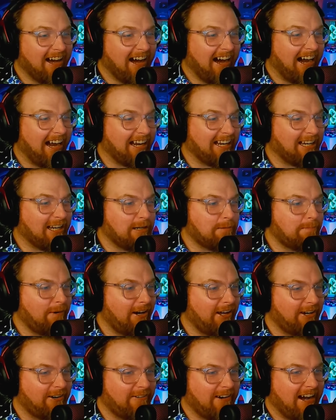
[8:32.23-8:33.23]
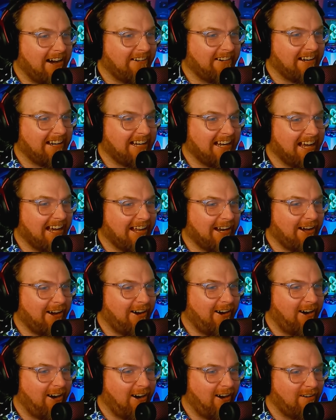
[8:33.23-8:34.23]
I could putt around in that
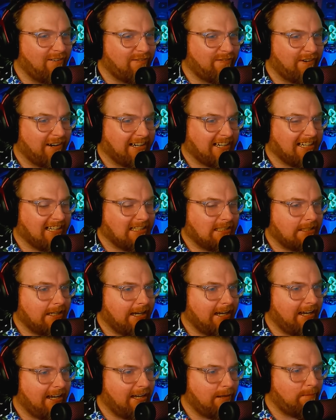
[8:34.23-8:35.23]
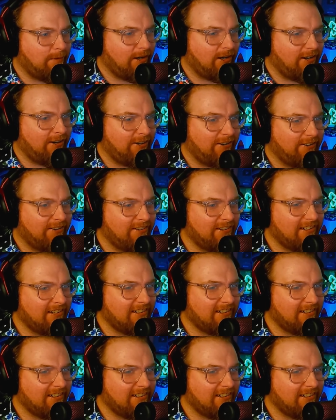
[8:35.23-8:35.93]
all freaking day, bro.